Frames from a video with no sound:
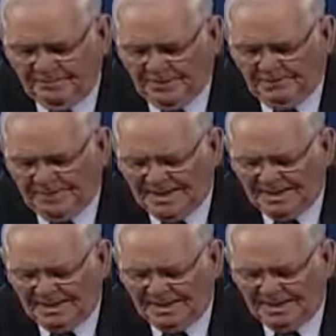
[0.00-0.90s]
From
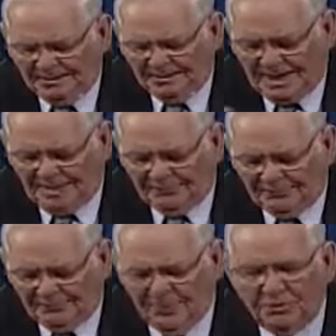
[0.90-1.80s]
me is thy
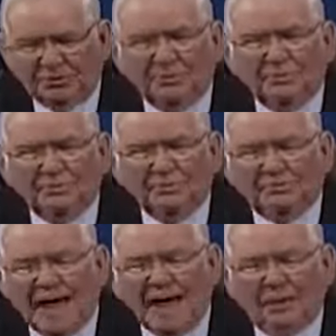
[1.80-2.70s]
fruit
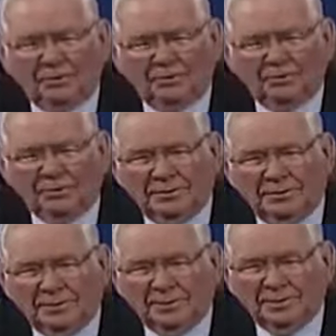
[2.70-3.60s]
found.
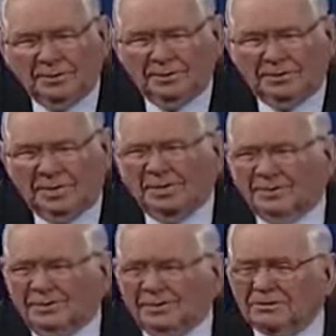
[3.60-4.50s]
Now,
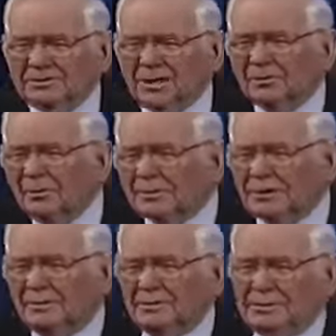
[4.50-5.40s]
do you understand
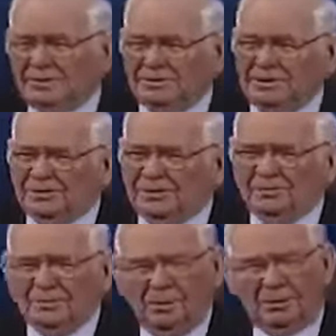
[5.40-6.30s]
what that means? And it's
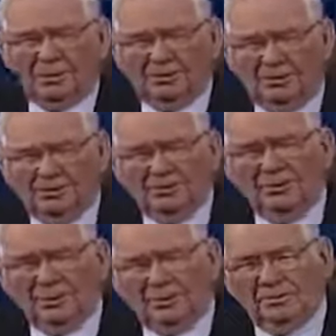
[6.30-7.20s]
important that you
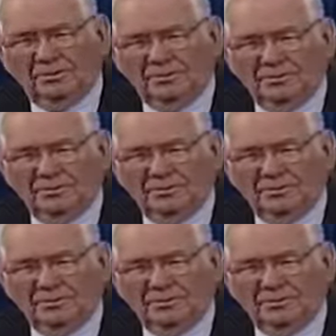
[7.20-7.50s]
do.